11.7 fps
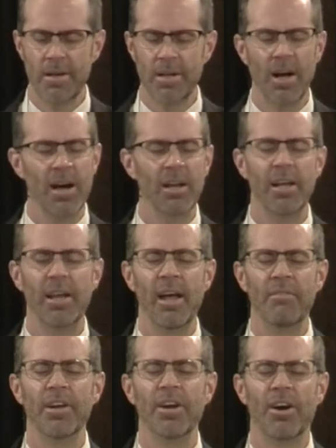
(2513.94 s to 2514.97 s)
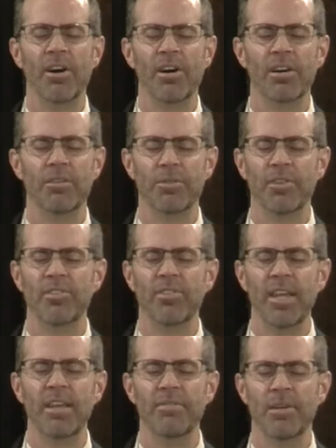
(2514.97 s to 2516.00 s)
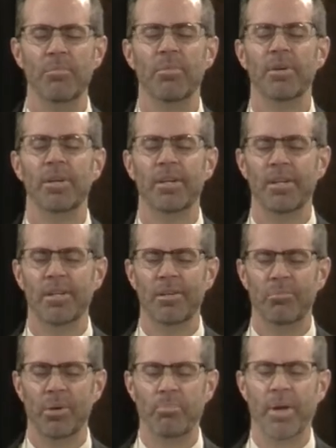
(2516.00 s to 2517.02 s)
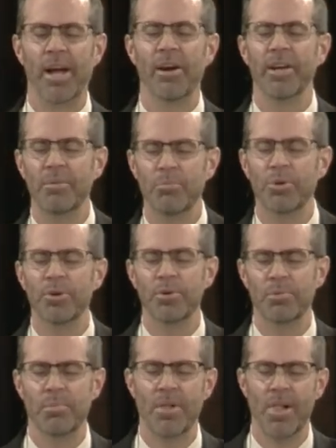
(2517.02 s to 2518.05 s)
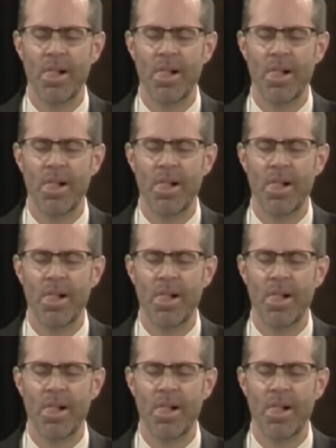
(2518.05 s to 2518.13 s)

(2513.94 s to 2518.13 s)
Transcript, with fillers: God, let every heart receive him, prepare him room.